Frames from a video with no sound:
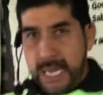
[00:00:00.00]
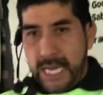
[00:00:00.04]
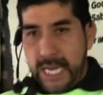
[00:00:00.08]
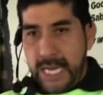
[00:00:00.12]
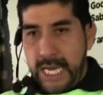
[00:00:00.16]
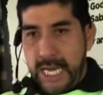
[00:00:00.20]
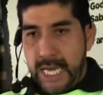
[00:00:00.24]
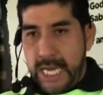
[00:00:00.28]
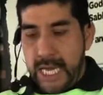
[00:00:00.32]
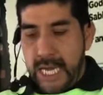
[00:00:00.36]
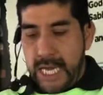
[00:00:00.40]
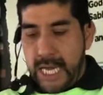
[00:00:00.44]

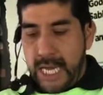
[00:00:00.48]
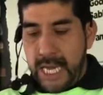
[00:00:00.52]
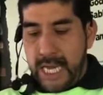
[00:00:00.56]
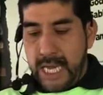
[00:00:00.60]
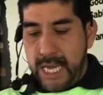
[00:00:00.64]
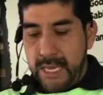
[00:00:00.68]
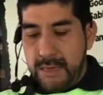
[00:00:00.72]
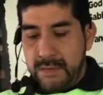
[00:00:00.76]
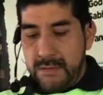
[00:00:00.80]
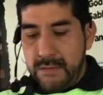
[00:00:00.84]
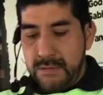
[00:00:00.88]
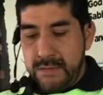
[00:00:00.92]
uh,
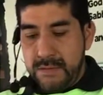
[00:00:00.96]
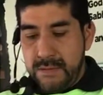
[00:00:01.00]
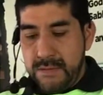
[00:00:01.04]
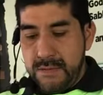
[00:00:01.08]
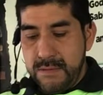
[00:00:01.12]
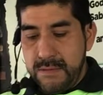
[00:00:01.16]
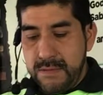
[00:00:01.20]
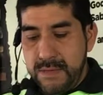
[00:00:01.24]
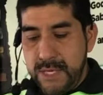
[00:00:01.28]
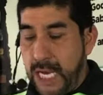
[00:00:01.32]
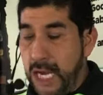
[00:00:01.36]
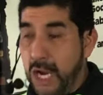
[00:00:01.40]

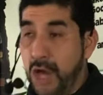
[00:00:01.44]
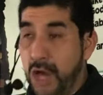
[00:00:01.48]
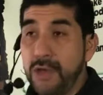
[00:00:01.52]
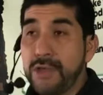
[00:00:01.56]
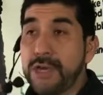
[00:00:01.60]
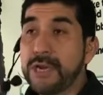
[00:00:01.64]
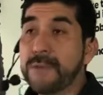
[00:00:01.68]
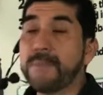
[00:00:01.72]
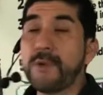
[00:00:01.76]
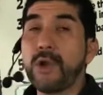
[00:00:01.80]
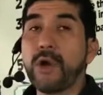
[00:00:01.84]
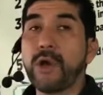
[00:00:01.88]
in
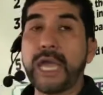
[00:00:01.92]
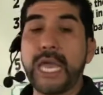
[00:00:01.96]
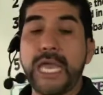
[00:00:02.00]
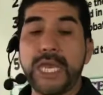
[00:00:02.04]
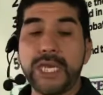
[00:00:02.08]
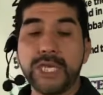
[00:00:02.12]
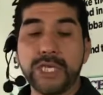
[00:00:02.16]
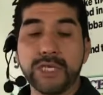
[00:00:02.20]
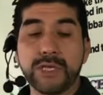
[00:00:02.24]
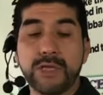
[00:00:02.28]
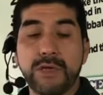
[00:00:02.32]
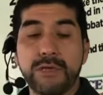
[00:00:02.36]
other
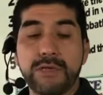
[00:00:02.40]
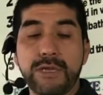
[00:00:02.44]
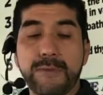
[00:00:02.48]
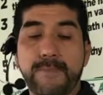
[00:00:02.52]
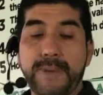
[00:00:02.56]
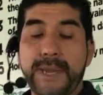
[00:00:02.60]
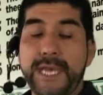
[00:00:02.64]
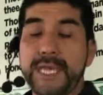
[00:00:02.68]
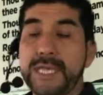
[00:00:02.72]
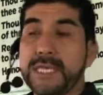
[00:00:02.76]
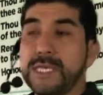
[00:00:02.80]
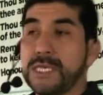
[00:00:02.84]
locations, other
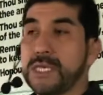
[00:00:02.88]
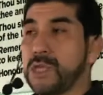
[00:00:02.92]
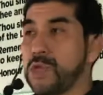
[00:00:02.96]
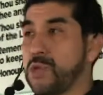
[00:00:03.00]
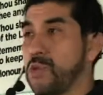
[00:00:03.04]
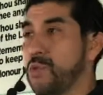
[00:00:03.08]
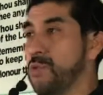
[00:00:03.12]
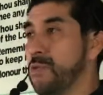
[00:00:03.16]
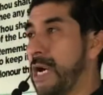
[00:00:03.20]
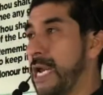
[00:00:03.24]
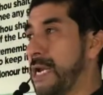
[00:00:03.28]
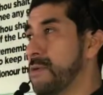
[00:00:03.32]
places
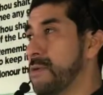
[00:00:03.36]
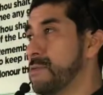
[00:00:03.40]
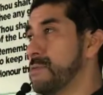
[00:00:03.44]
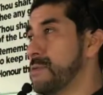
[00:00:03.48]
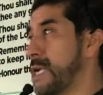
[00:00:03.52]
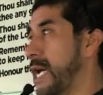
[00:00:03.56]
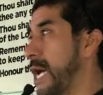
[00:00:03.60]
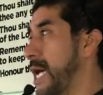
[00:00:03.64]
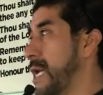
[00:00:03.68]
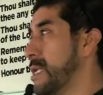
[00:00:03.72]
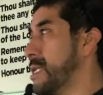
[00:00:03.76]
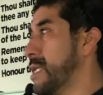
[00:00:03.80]
too, I don't,
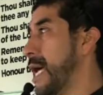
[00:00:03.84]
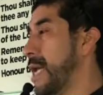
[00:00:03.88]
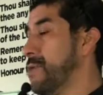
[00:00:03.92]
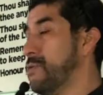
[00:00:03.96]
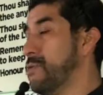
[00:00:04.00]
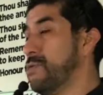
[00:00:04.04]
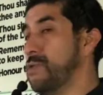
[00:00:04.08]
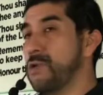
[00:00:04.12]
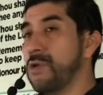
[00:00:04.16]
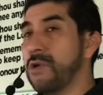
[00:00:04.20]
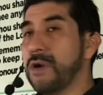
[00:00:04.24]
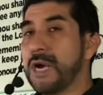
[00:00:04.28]
I, I
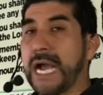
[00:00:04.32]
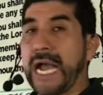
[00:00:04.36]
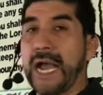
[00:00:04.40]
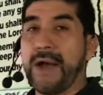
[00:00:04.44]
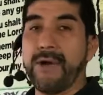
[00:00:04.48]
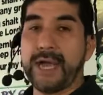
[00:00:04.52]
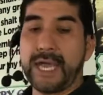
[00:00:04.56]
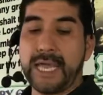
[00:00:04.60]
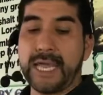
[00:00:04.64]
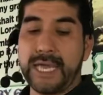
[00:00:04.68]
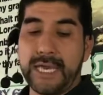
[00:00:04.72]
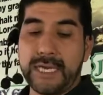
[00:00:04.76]
don't know how
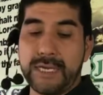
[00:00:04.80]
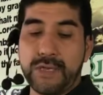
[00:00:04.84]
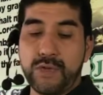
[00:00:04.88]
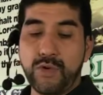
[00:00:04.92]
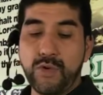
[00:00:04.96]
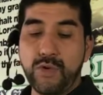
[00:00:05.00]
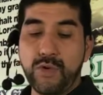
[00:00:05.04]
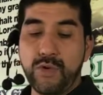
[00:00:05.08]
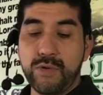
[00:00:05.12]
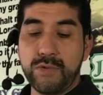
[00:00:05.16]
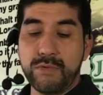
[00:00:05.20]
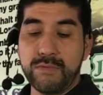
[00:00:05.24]
I can
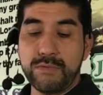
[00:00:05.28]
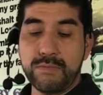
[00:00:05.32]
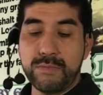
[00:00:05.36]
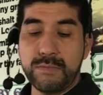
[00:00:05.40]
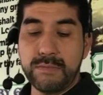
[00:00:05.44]
do